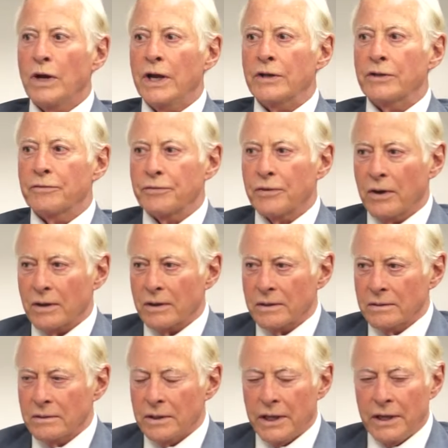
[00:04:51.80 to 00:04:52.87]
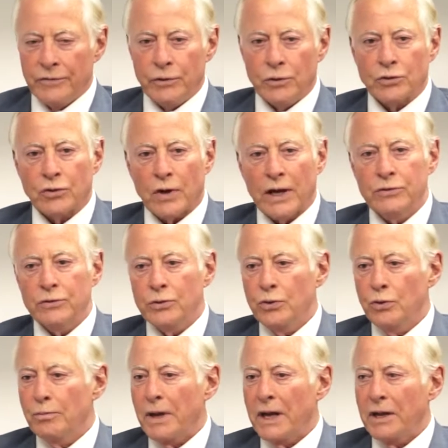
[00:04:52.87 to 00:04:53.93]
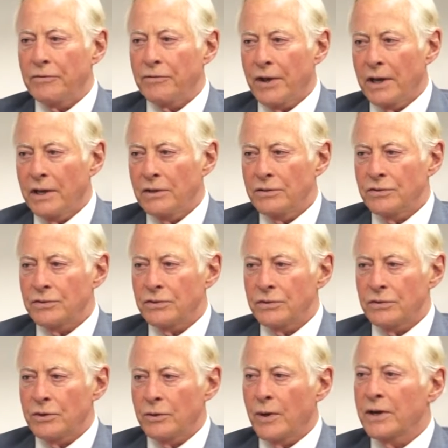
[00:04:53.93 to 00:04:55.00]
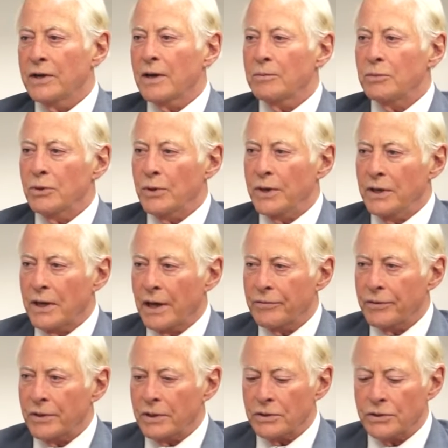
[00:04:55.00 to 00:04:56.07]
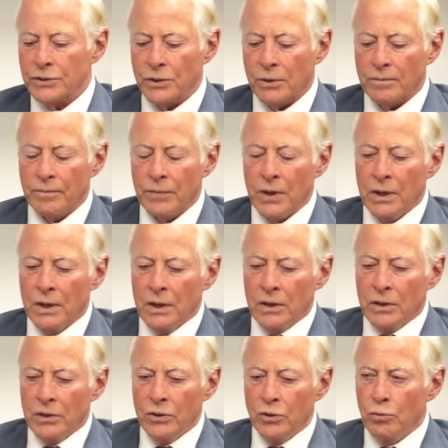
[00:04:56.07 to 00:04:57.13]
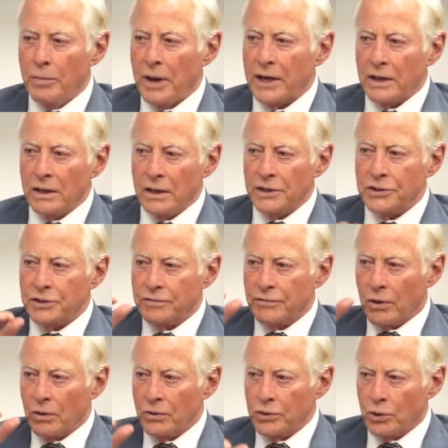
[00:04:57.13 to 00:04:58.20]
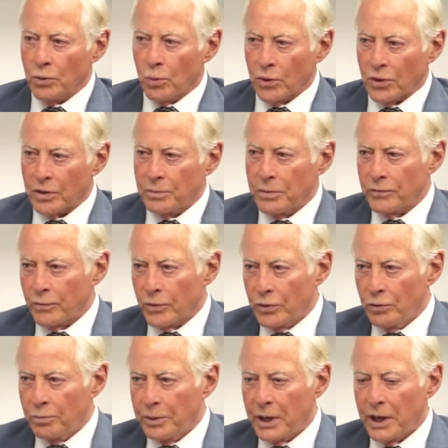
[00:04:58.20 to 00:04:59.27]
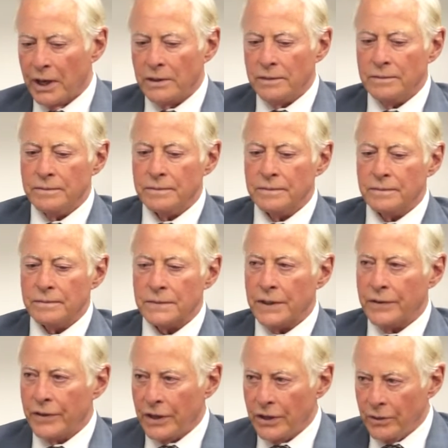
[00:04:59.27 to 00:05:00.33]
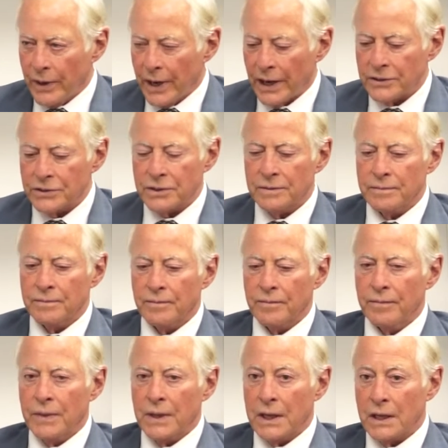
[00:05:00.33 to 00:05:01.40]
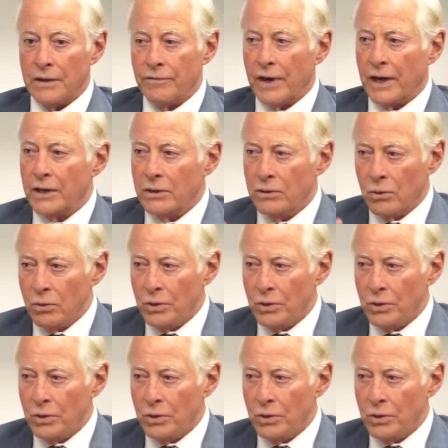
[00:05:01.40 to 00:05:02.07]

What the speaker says: Eat the frog. If you try to do many things, you end up doing nothing. So you make a list of all your work before you begin, and then you ask, if I could